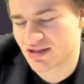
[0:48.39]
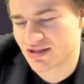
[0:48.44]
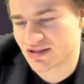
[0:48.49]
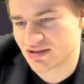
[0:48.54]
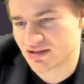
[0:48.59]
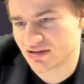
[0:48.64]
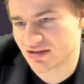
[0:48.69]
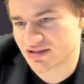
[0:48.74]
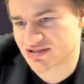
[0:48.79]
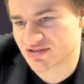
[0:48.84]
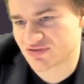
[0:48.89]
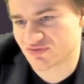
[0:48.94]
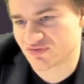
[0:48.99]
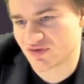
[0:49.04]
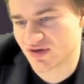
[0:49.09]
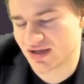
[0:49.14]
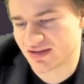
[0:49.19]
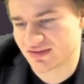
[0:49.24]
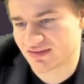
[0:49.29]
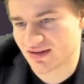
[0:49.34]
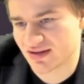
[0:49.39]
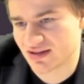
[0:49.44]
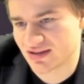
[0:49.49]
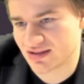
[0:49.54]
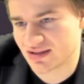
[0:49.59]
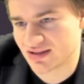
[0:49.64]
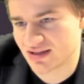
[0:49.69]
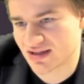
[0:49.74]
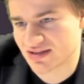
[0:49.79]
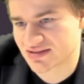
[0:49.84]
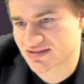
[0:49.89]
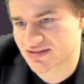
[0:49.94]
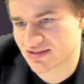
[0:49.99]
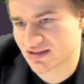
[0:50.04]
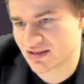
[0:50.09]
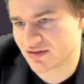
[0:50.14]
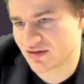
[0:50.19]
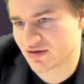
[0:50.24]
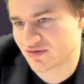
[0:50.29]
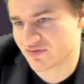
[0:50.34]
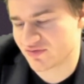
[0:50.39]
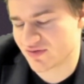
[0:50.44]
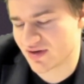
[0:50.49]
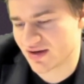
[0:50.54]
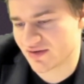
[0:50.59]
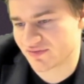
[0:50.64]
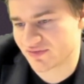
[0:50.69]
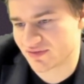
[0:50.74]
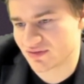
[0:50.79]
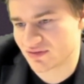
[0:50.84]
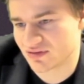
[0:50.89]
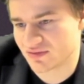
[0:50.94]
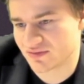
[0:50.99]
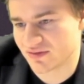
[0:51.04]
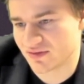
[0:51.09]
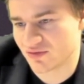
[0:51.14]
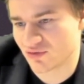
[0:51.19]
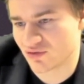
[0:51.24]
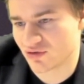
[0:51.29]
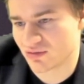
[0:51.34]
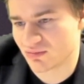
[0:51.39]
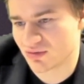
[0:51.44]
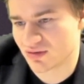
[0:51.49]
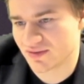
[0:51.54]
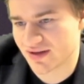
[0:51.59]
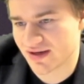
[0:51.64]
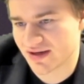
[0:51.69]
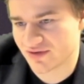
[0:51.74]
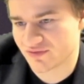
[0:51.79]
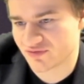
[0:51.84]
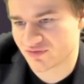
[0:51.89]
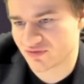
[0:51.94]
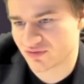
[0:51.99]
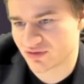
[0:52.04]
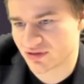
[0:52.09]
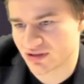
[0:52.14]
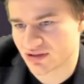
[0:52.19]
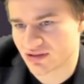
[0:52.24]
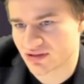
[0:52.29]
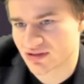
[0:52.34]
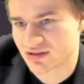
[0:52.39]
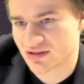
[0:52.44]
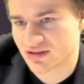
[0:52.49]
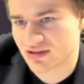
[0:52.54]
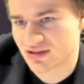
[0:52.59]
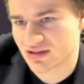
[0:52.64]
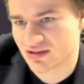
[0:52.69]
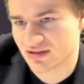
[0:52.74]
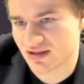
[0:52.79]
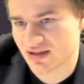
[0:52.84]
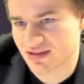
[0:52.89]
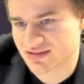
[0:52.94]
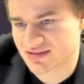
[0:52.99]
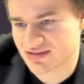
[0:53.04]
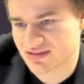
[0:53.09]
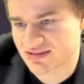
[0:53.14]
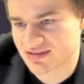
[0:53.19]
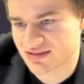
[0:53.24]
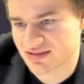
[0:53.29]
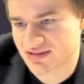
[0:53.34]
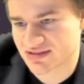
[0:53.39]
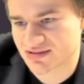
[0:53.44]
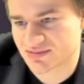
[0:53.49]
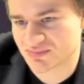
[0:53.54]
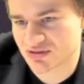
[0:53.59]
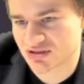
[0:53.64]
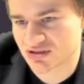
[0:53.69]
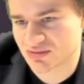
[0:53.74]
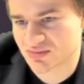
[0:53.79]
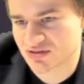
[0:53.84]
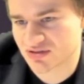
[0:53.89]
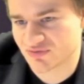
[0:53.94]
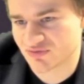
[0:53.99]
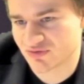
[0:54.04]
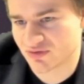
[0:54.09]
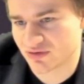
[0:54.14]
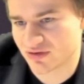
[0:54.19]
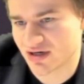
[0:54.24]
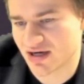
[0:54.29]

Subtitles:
He doesn't think that he gets enough after the normal knight of 3, knight c6, bishop c4.